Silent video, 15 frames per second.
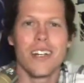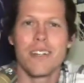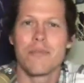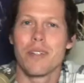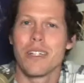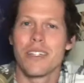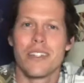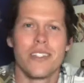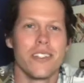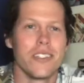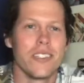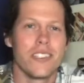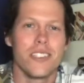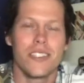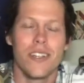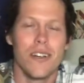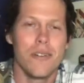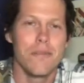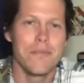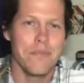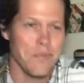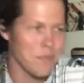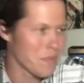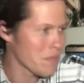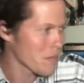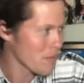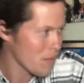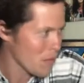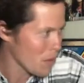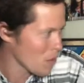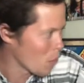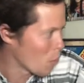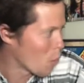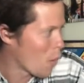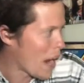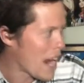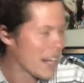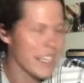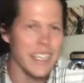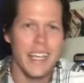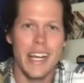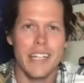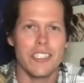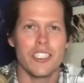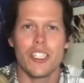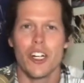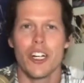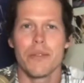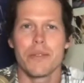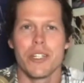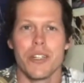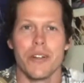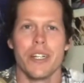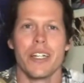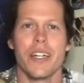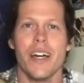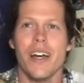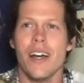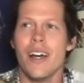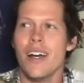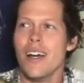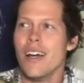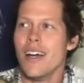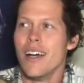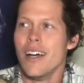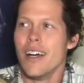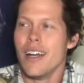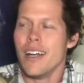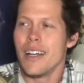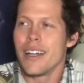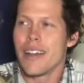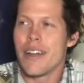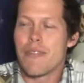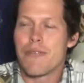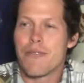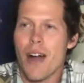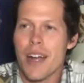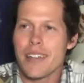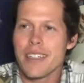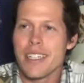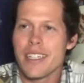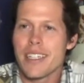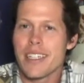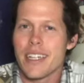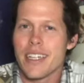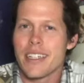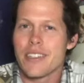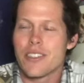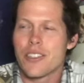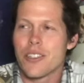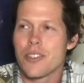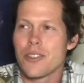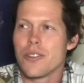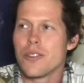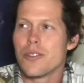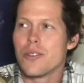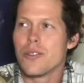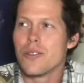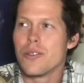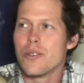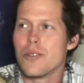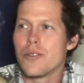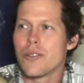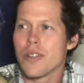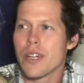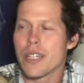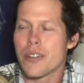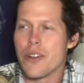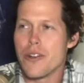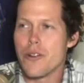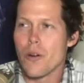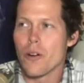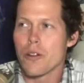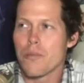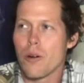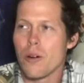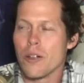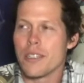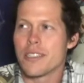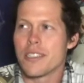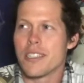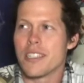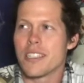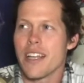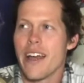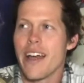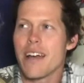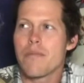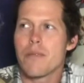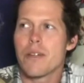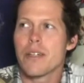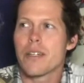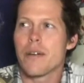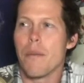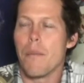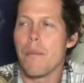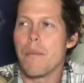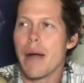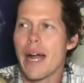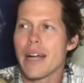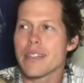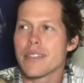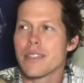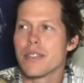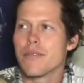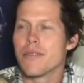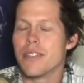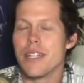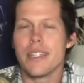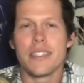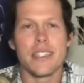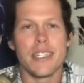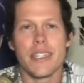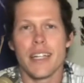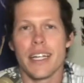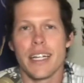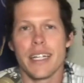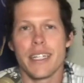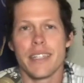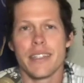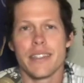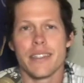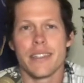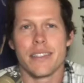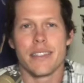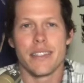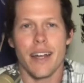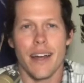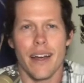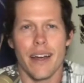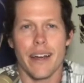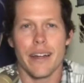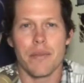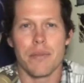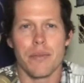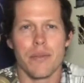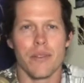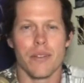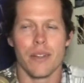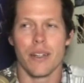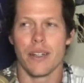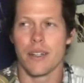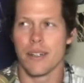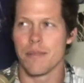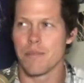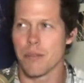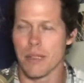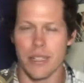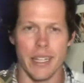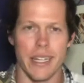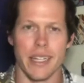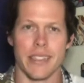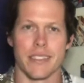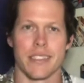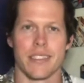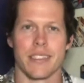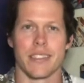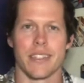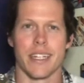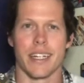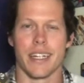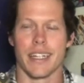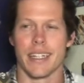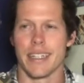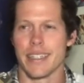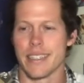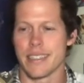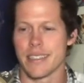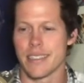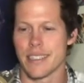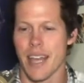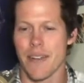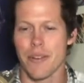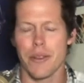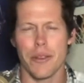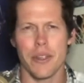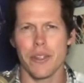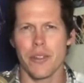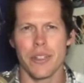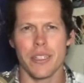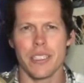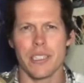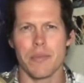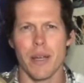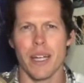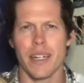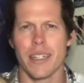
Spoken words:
But there's some wacky ass charm to it. They finally get to like the North Pole. It's this epic, massive Disneyland type place, and it's everything you'd expect.